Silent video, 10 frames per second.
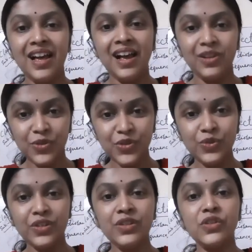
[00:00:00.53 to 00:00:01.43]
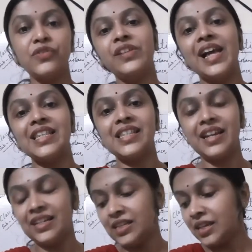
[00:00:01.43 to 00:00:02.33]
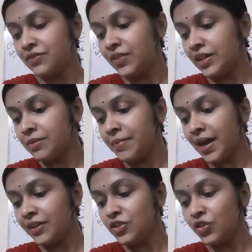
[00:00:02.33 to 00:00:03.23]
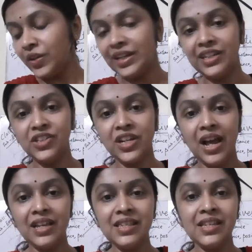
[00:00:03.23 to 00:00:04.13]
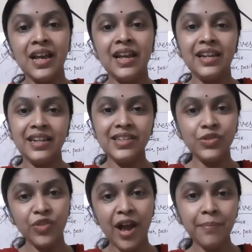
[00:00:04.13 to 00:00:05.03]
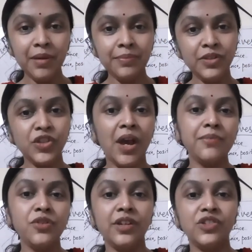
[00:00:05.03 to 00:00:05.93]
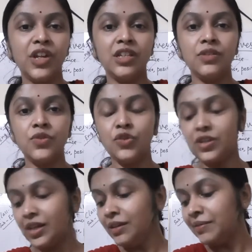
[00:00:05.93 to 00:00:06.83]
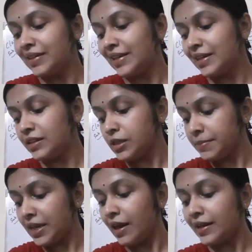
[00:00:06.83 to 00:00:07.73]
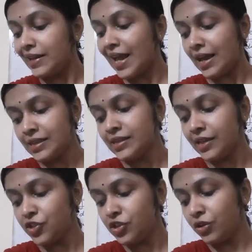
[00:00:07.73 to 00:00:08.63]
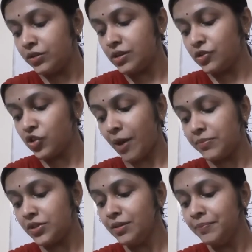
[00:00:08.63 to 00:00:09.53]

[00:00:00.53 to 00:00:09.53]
Hello students of class 8 and welcome back to your English class. Let us wrap up the chapter adjectives today and let this be our last session on this chapter.